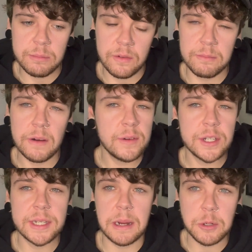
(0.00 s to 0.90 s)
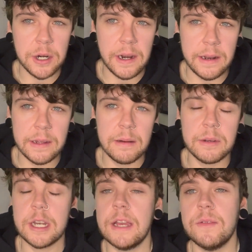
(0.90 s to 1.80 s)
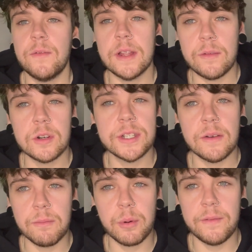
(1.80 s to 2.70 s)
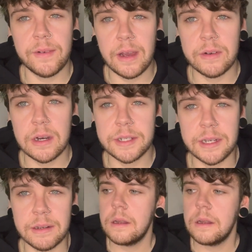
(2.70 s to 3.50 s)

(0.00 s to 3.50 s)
but for my first time trying it, I'm going to give the flavour a 7.5 out of 10.